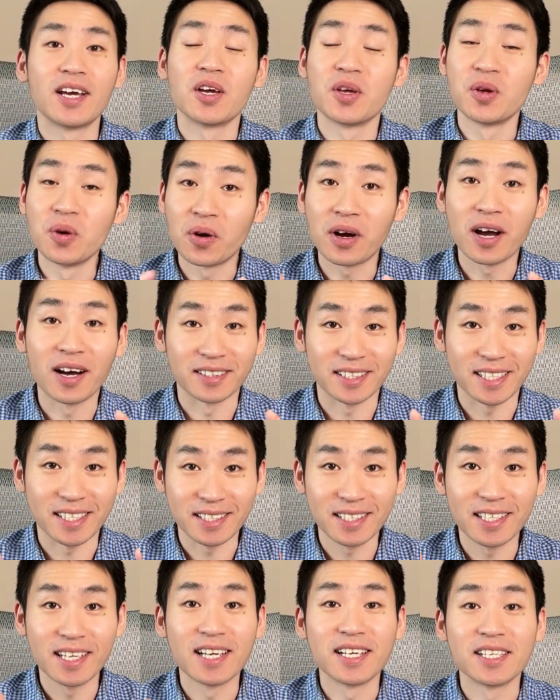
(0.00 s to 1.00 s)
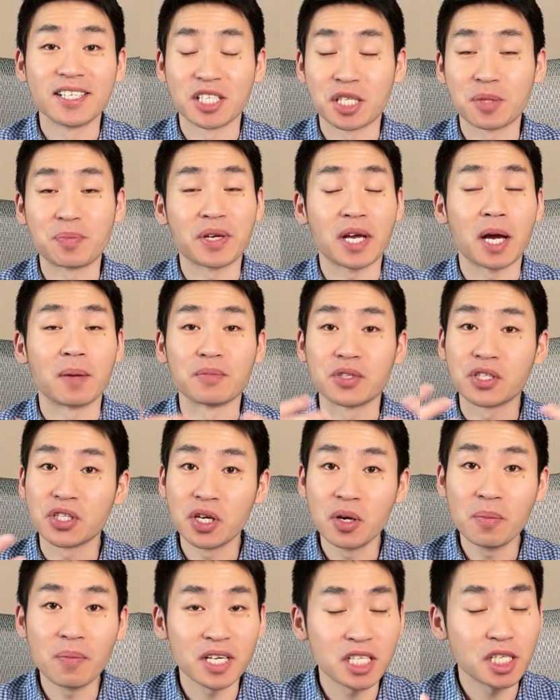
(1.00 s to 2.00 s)
Your content just becomes
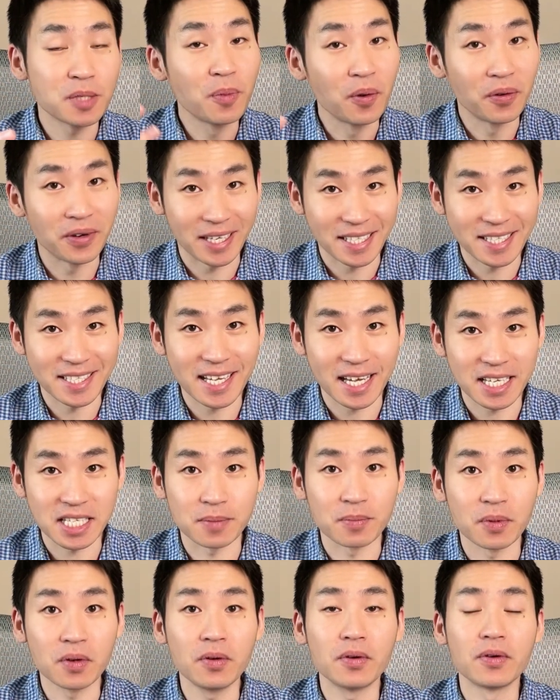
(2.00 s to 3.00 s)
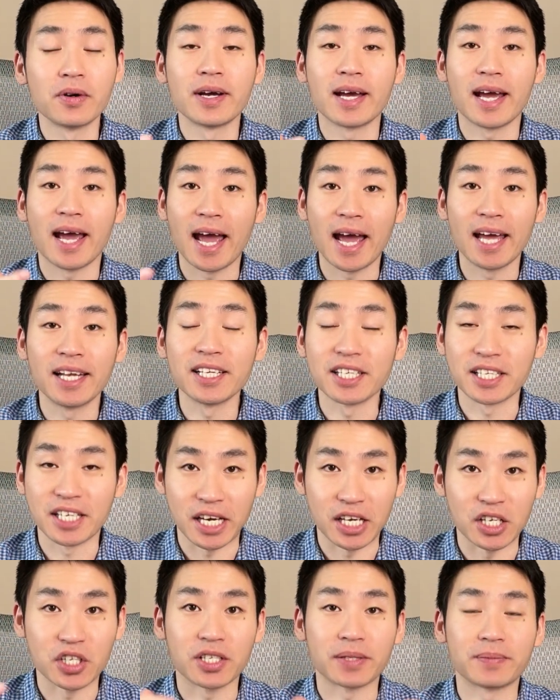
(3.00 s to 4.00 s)
so much more accessible and
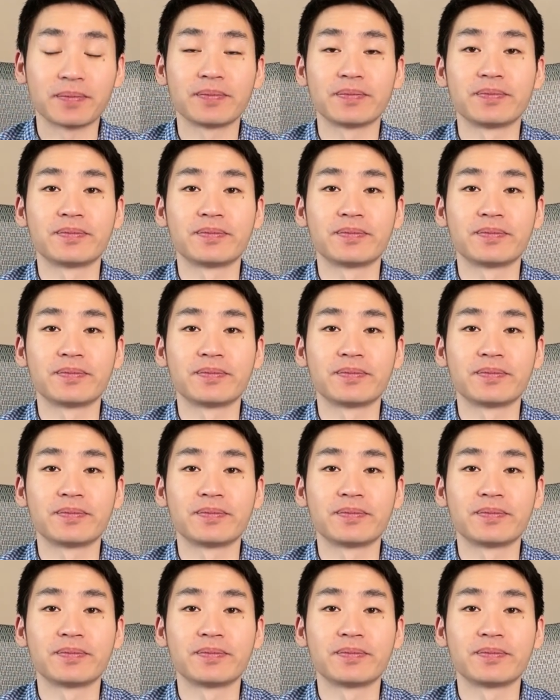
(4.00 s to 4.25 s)
engaging.